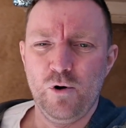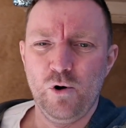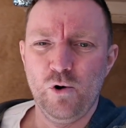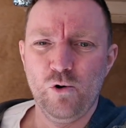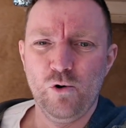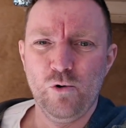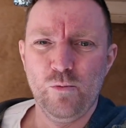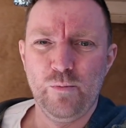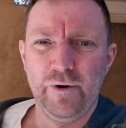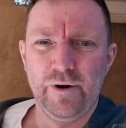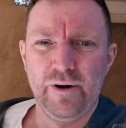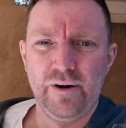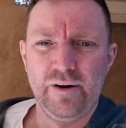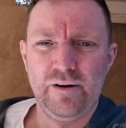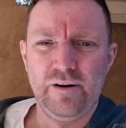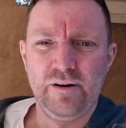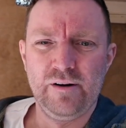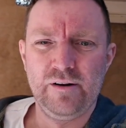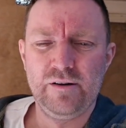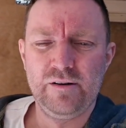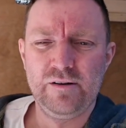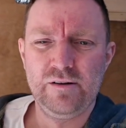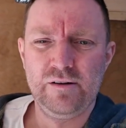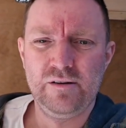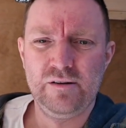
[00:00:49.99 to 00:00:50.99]
hoping
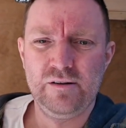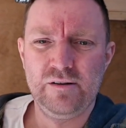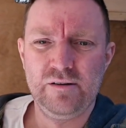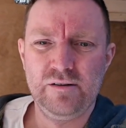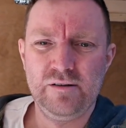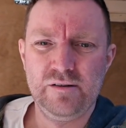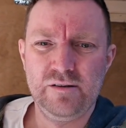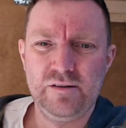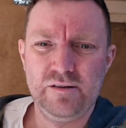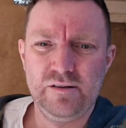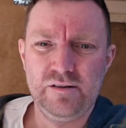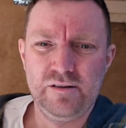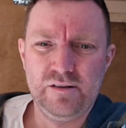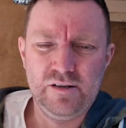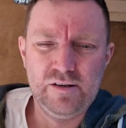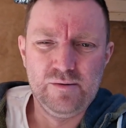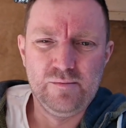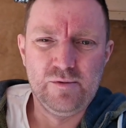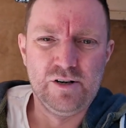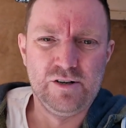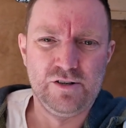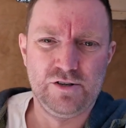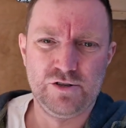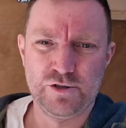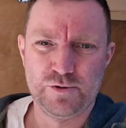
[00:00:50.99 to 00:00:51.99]
it
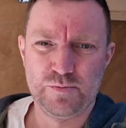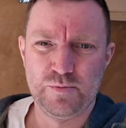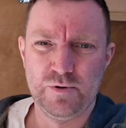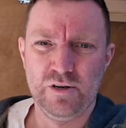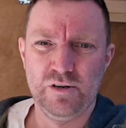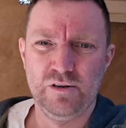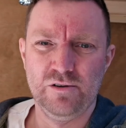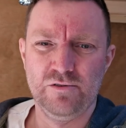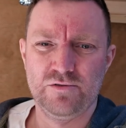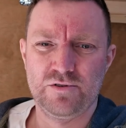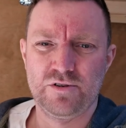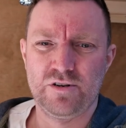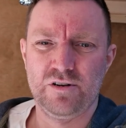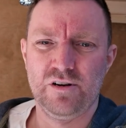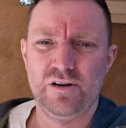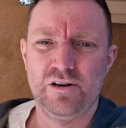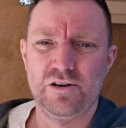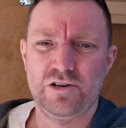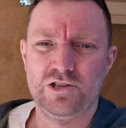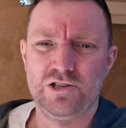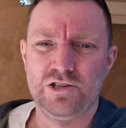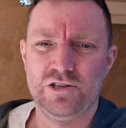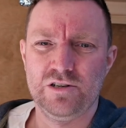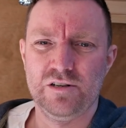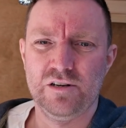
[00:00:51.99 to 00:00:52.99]
might just be a loose
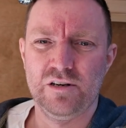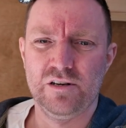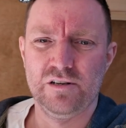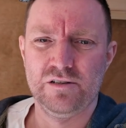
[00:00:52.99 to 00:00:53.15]
connection.